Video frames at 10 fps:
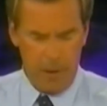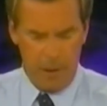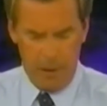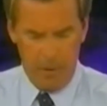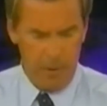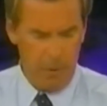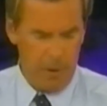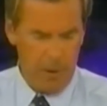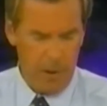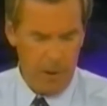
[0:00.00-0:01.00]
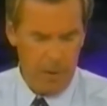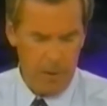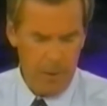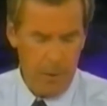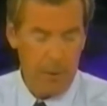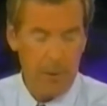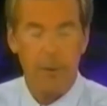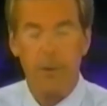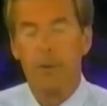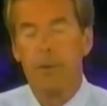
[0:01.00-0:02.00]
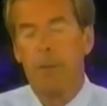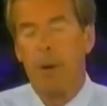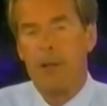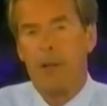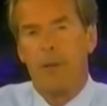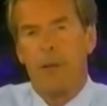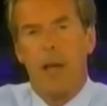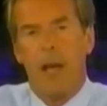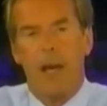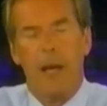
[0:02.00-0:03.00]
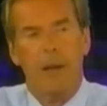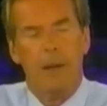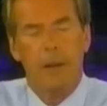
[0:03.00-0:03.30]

Miller, who's been with here with us through much of the day,